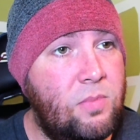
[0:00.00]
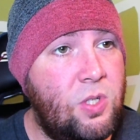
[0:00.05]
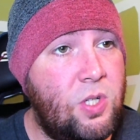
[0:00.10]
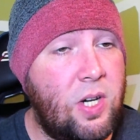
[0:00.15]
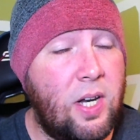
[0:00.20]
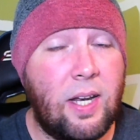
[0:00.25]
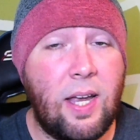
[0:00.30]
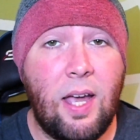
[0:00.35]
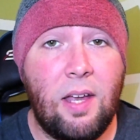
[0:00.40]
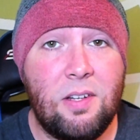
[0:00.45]

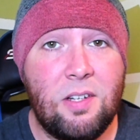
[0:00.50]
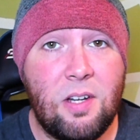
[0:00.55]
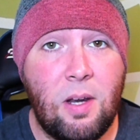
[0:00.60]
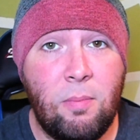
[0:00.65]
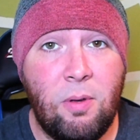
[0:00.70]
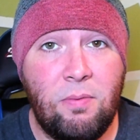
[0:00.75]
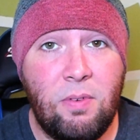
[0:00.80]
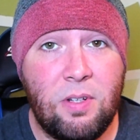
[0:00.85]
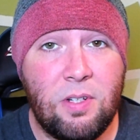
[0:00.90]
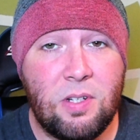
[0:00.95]
check out
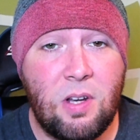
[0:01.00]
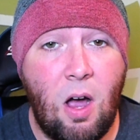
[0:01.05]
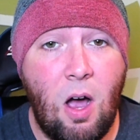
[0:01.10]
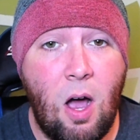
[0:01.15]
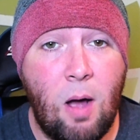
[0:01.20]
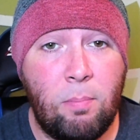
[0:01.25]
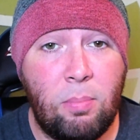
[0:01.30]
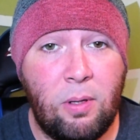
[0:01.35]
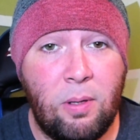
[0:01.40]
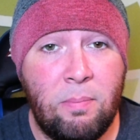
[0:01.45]
some of his
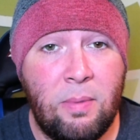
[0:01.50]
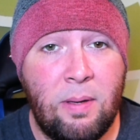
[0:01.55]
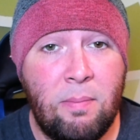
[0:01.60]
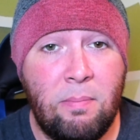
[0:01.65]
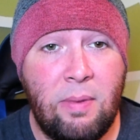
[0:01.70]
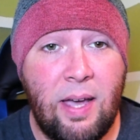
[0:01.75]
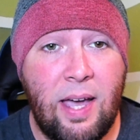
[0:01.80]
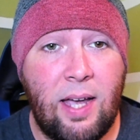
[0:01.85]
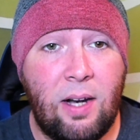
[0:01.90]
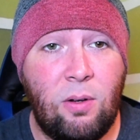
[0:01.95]
compliment
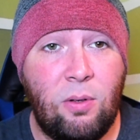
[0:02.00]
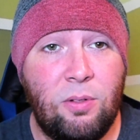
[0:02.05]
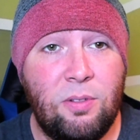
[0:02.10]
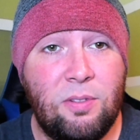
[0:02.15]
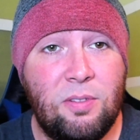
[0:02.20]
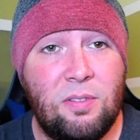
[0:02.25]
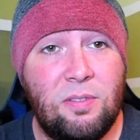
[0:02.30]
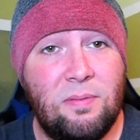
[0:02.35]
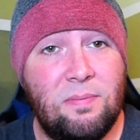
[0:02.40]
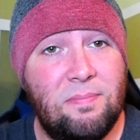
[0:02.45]

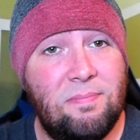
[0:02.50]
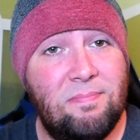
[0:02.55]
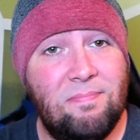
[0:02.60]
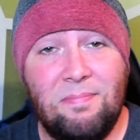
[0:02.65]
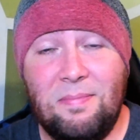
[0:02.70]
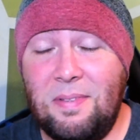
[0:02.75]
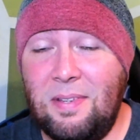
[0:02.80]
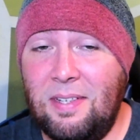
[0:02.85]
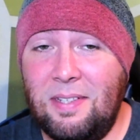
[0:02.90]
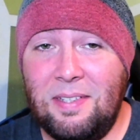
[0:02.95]
battles.
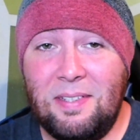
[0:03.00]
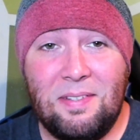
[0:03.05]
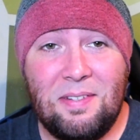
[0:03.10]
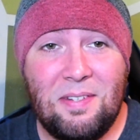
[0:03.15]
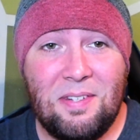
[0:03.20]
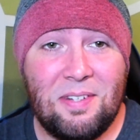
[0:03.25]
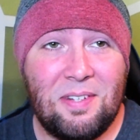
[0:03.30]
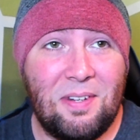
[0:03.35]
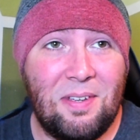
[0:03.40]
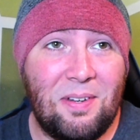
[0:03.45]

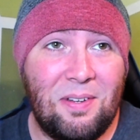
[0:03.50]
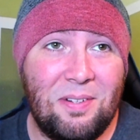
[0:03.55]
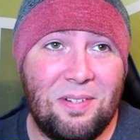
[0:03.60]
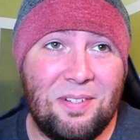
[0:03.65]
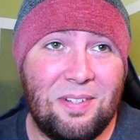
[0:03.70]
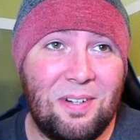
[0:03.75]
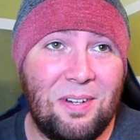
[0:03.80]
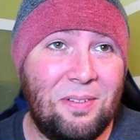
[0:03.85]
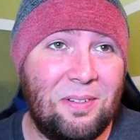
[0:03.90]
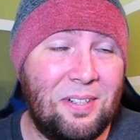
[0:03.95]
So,
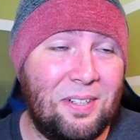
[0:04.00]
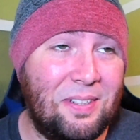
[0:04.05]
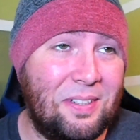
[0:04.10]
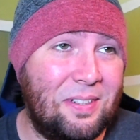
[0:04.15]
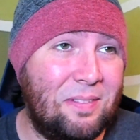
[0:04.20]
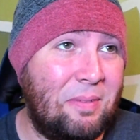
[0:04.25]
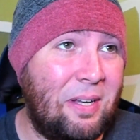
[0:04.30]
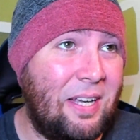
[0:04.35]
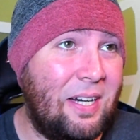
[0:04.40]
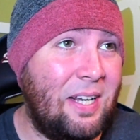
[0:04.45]
so
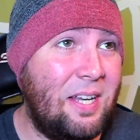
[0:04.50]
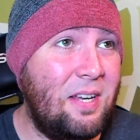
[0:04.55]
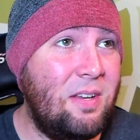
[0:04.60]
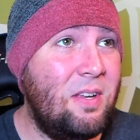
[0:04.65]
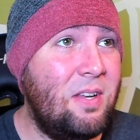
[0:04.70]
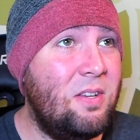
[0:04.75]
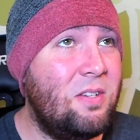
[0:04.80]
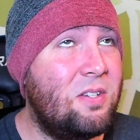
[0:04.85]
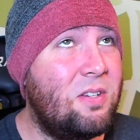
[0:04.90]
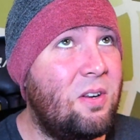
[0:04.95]
good, man.
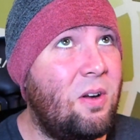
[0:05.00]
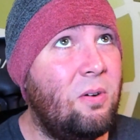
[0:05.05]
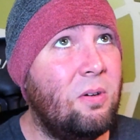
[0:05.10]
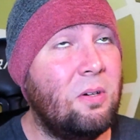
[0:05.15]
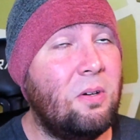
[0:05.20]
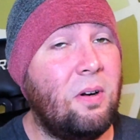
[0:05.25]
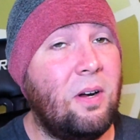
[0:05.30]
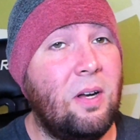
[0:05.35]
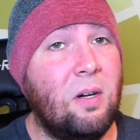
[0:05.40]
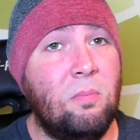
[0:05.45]
He, he's so
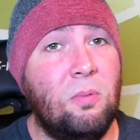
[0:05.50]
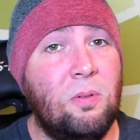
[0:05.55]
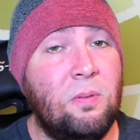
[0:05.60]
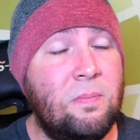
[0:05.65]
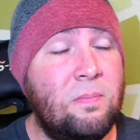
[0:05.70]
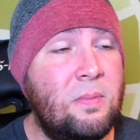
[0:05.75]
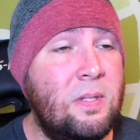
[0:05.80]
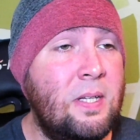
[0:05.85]
incredible.